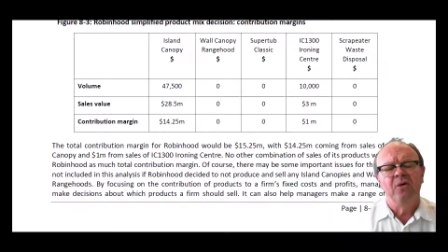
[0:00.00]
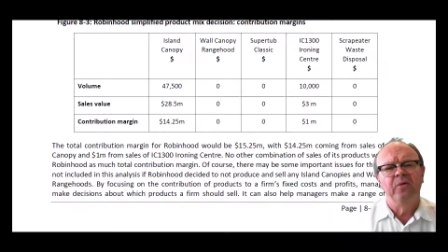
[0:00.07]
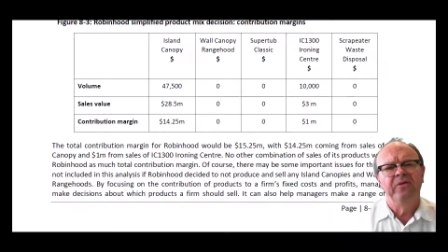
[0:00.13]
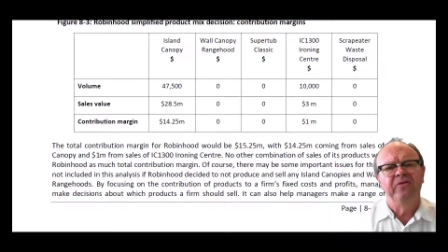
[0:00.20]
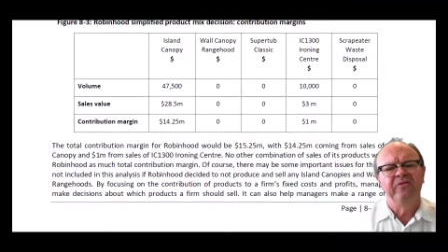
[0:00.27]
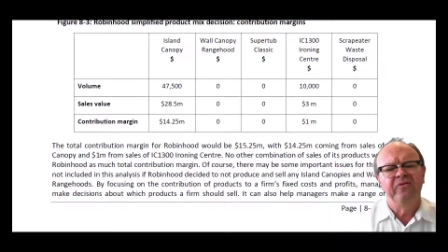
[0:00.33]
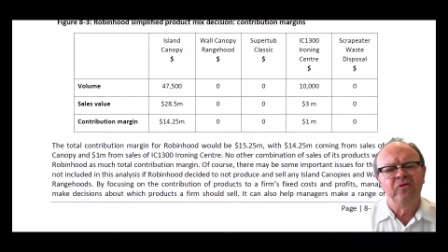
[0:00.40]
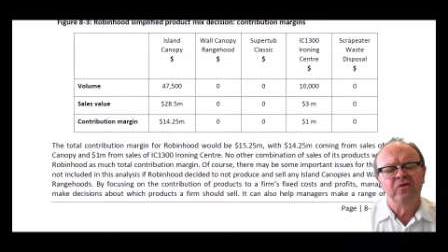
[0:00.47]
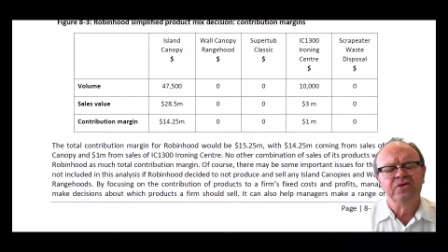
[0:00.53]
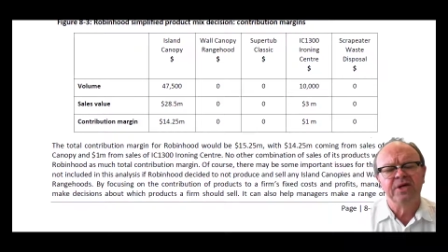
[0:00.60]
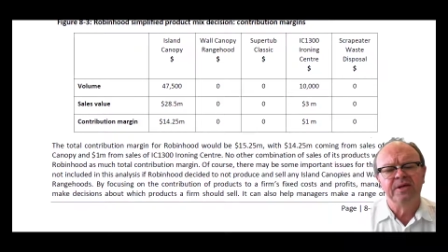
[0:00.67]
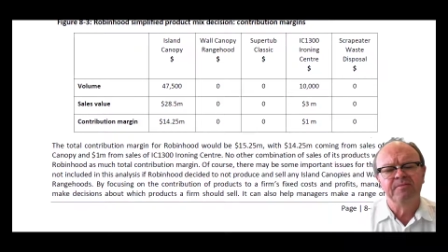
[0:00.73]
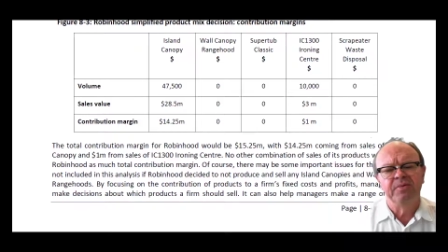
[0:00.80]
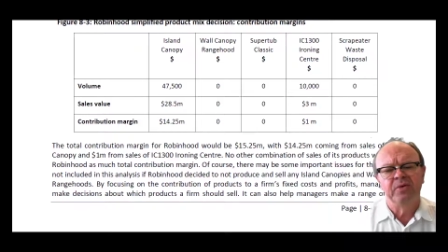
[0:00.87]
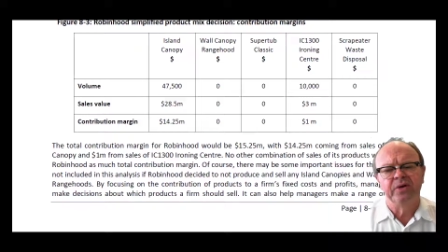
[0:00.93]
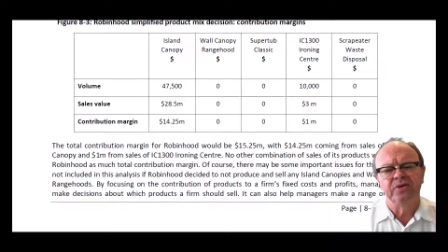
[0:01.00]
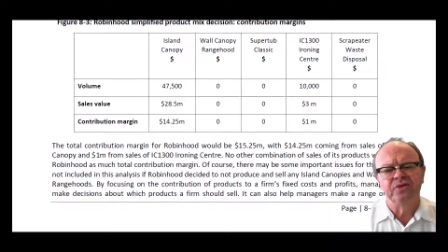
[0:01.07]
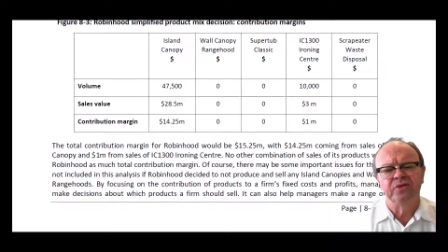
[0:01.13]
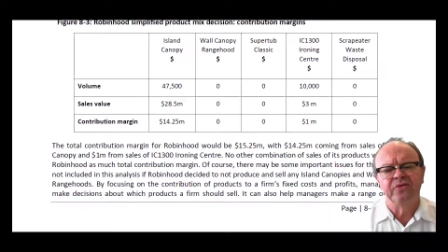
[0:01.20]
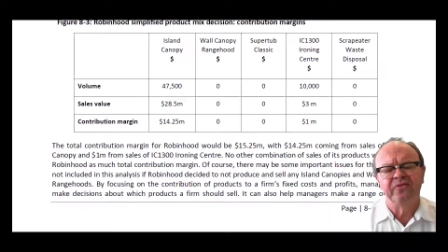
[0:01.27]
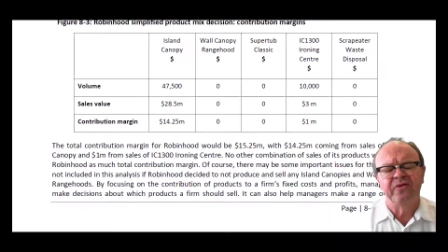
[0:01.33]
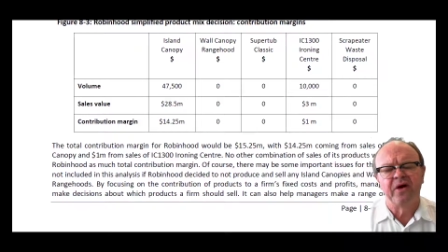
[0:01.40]
with
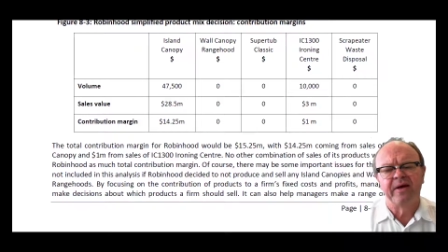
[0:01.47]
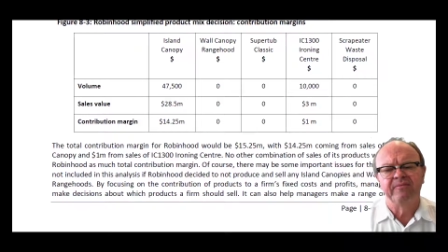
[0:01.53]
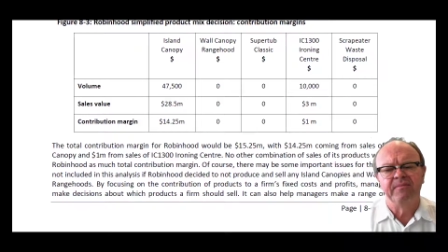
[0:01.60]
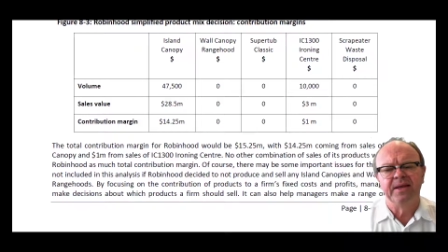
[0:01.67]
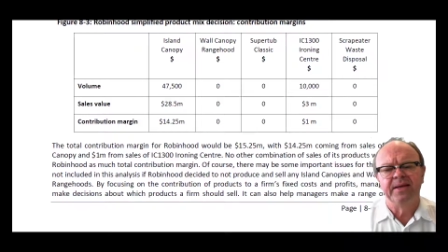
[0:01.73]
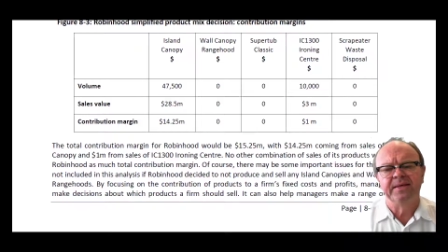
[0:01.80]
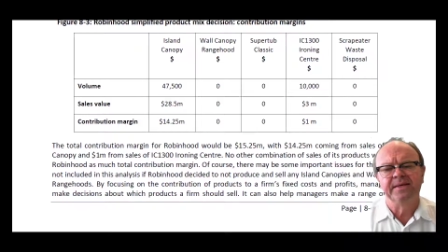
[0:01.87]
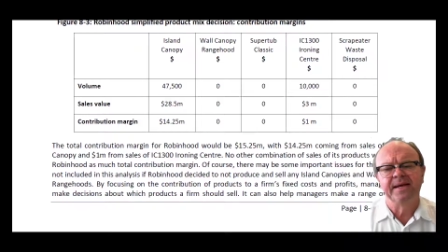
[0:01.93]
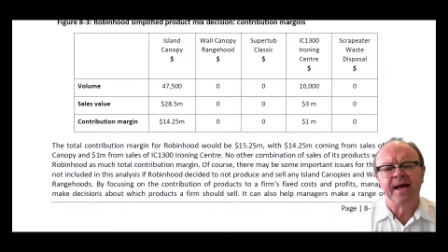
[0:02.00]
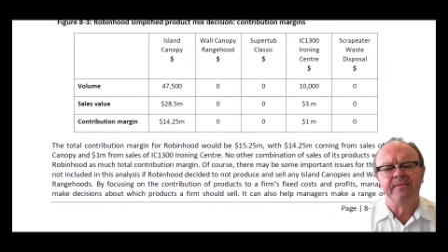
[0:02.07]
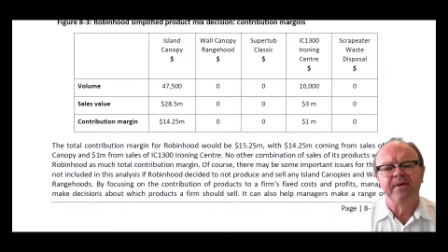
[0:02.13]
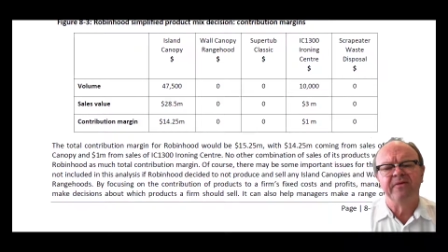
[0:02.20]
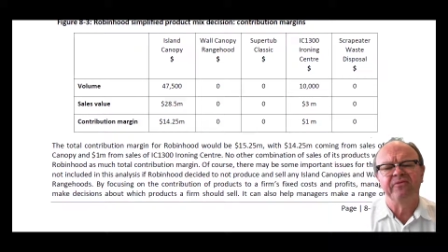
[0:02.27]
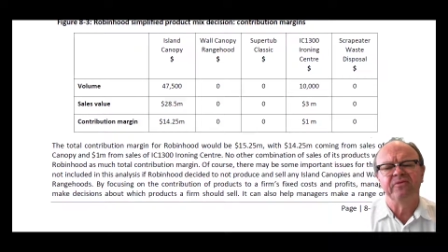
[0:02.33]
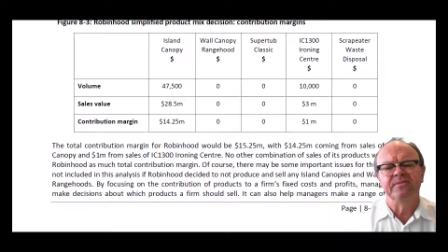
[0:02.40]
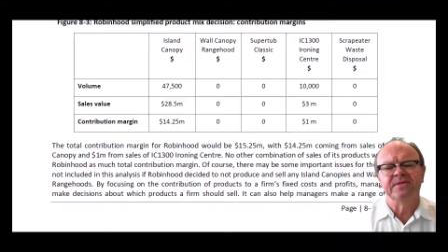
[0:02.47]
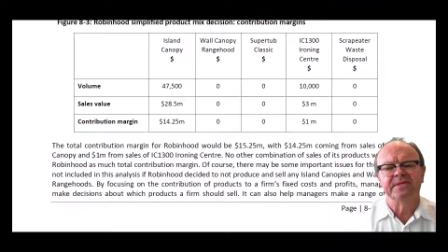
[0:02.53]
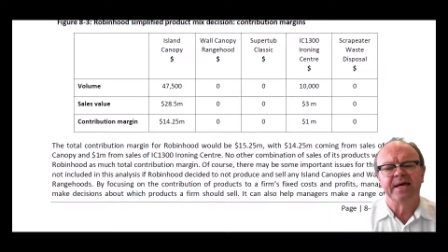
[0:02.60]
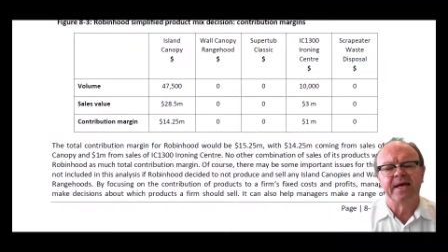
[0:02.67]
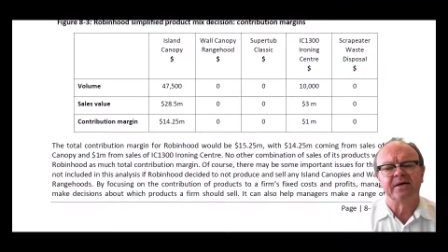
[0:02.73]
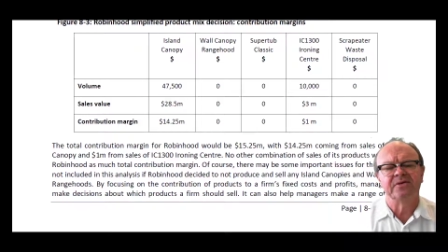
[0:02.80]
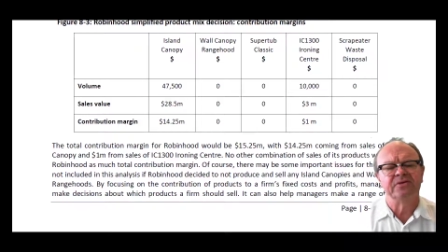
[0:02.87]
$14.25 million coming from
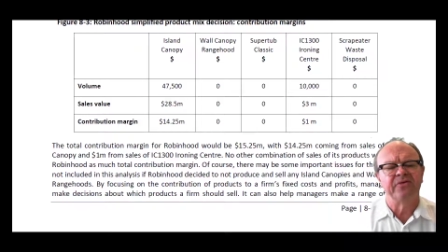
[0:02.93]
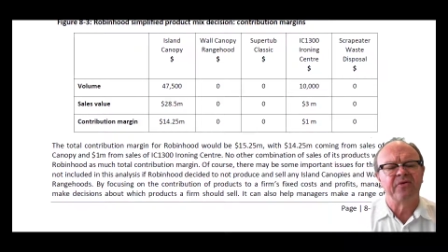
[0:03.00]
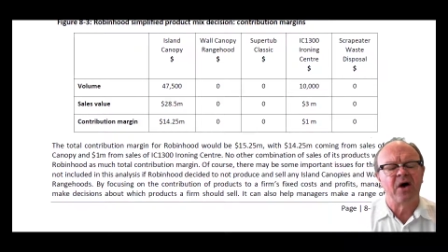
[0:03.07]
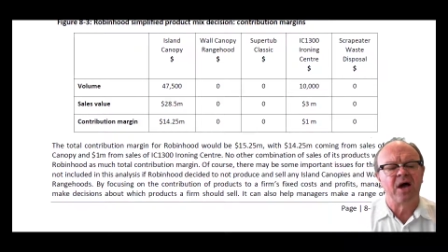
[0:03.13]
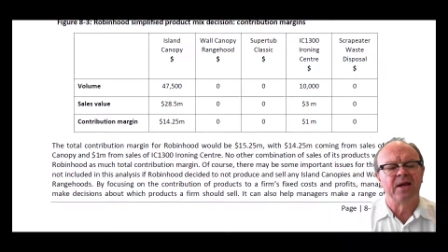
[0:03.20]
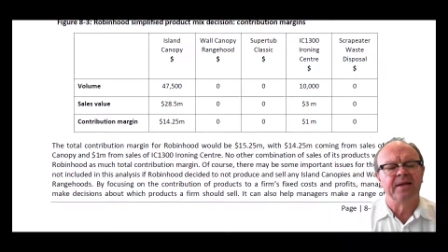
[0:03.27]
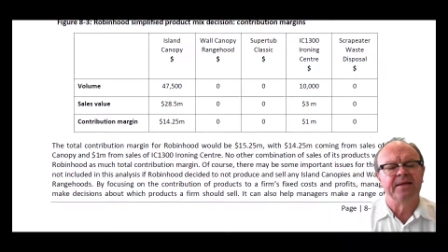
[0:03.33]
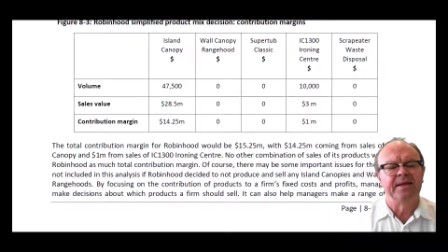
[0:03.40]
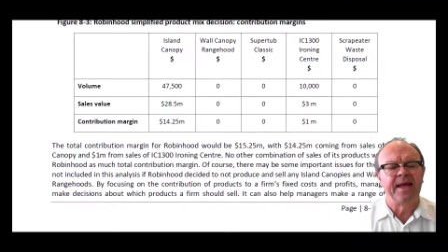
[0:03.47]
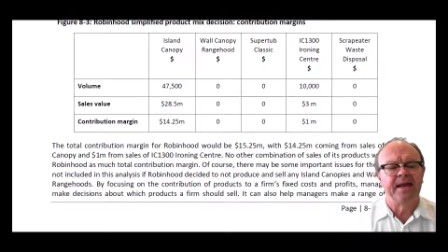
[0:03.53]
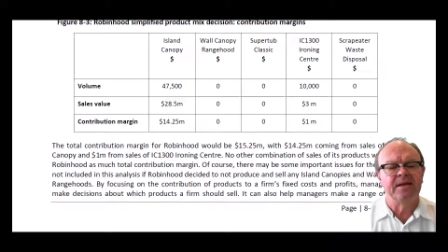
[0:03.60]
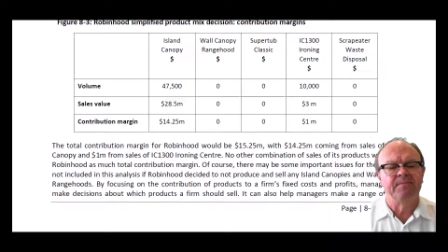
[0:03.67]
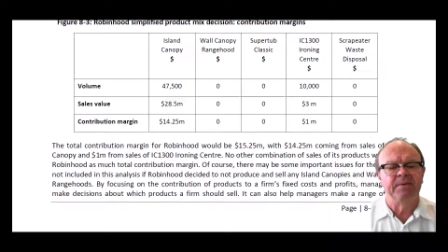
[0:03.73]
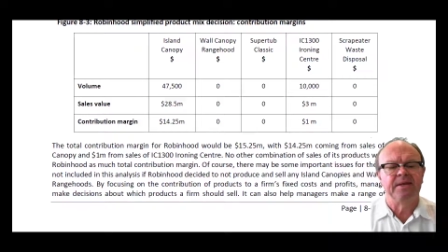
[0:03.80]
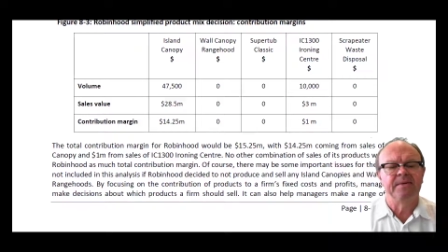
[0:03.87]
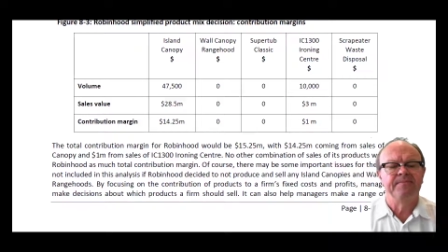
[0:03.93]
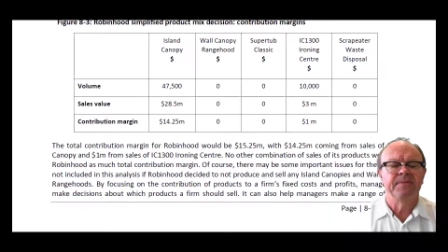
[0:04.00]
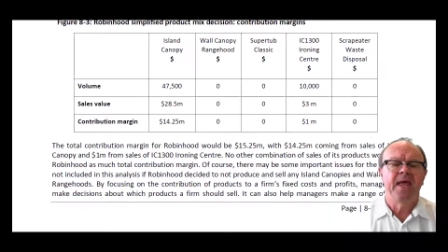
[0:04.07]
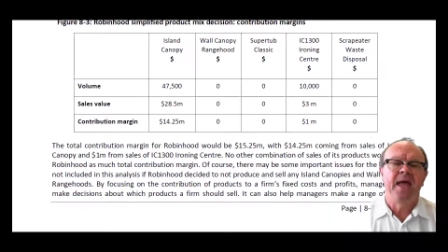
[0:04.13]
sales of island canopy